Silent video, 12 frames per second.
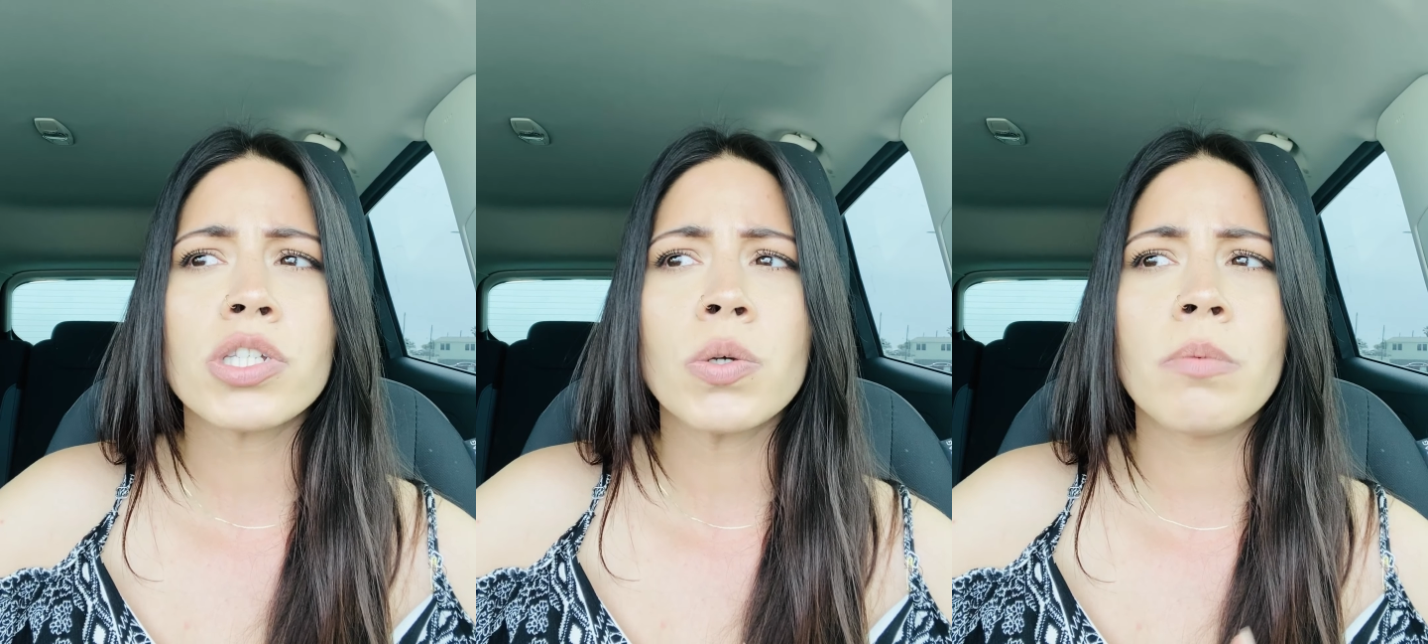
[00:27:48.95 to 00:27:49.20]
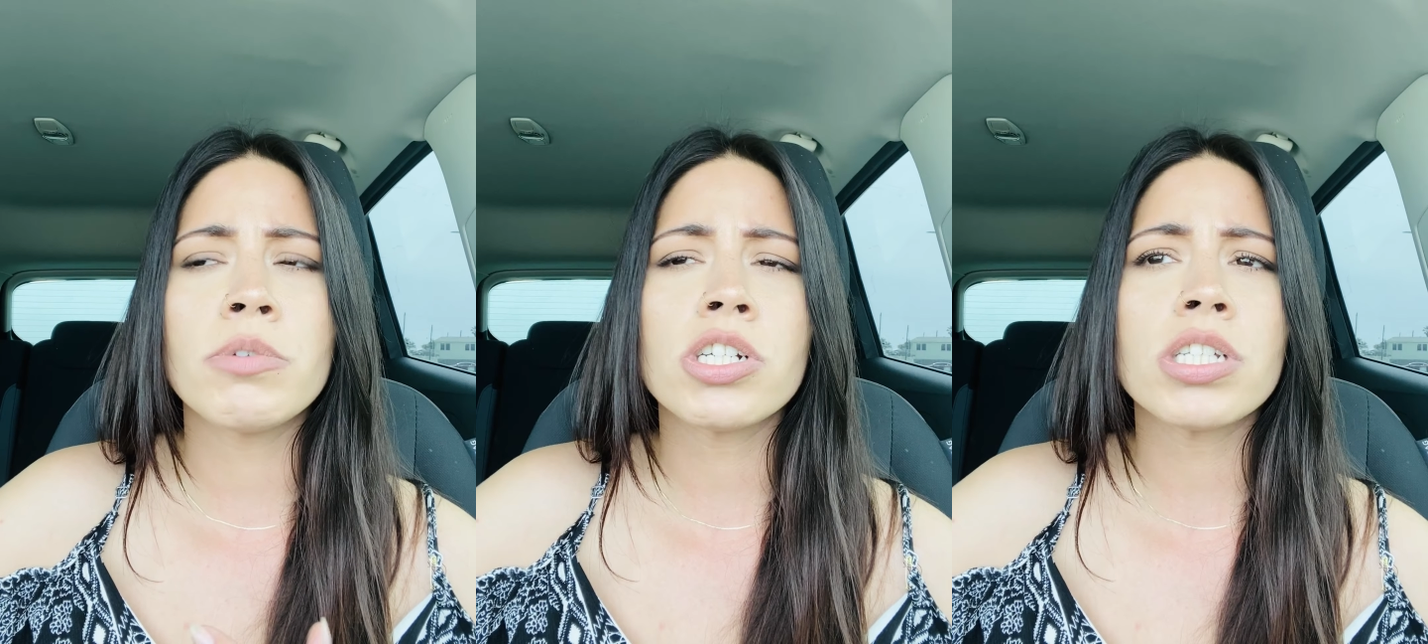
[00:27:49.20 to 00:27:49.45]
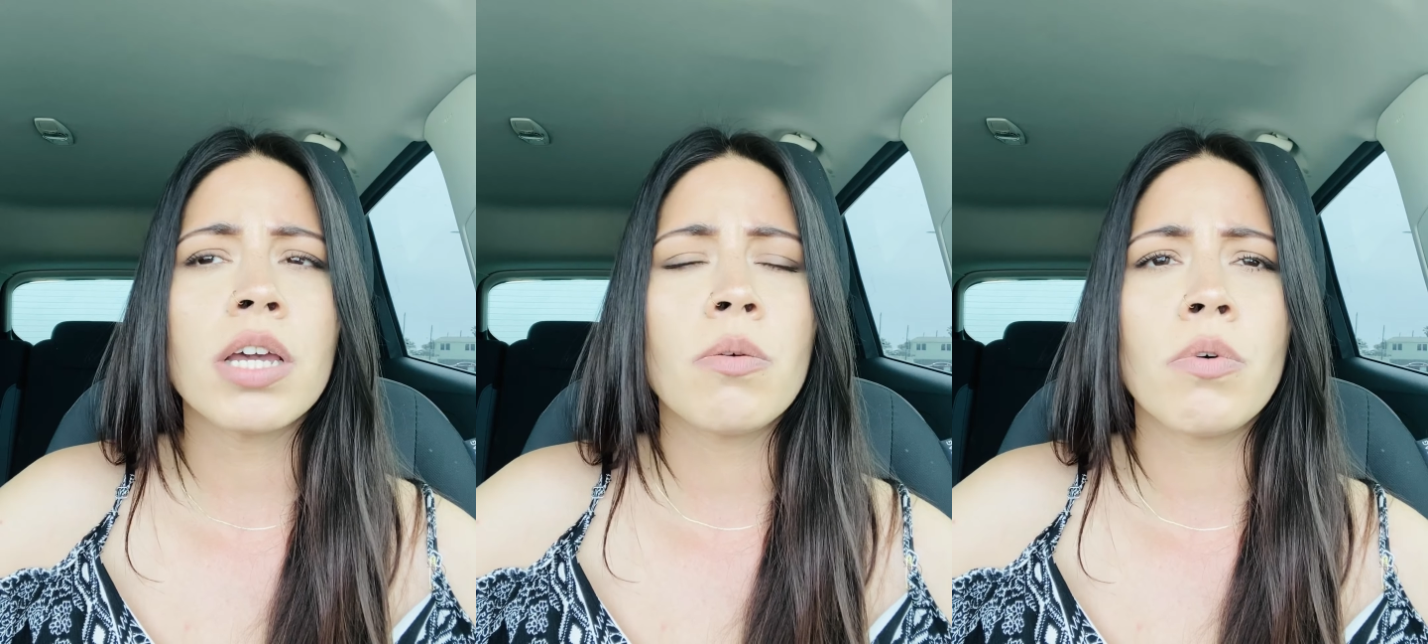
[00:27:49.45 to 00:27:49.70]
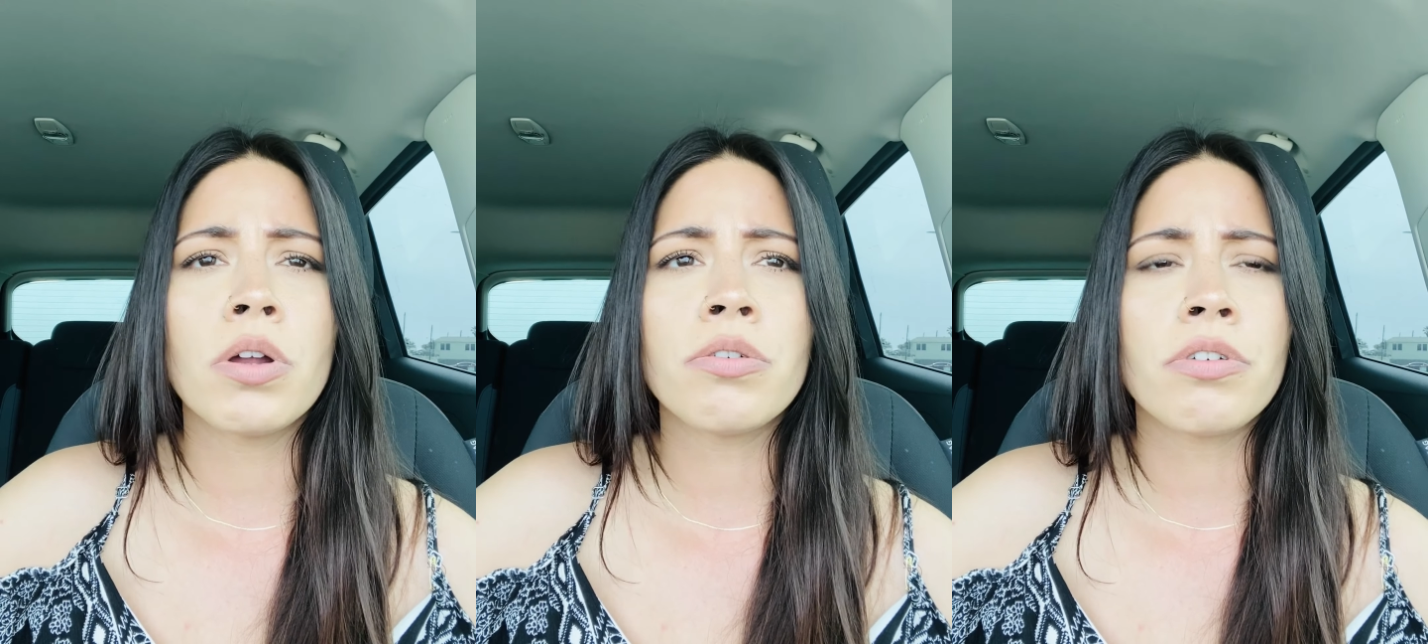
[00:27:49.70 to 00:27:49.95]
So I'm just like
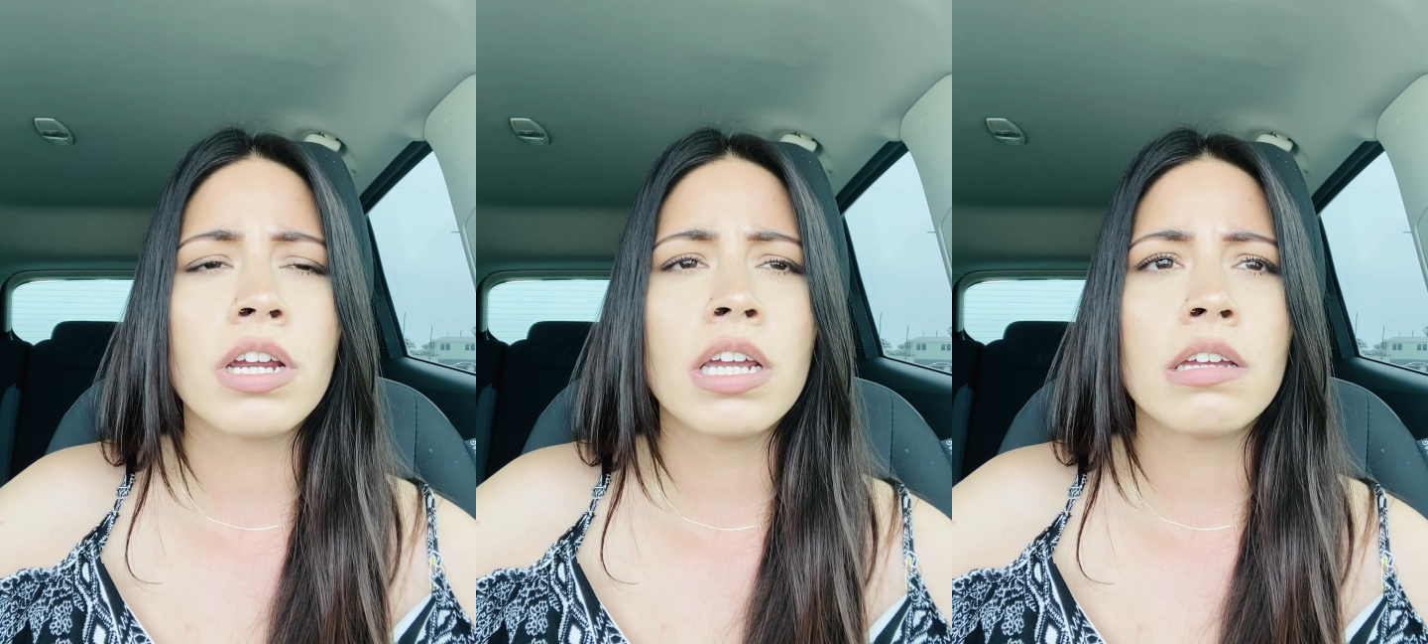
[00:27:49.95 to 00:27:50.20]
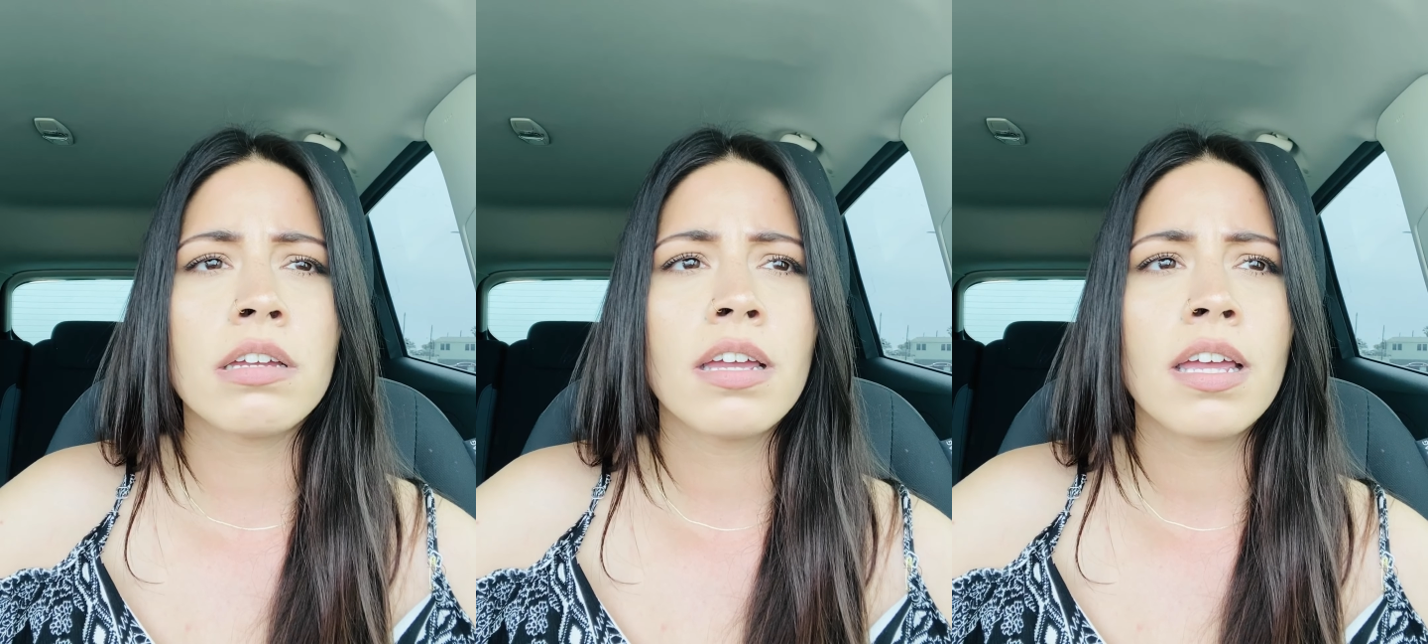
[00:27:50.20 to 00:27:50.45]
wondering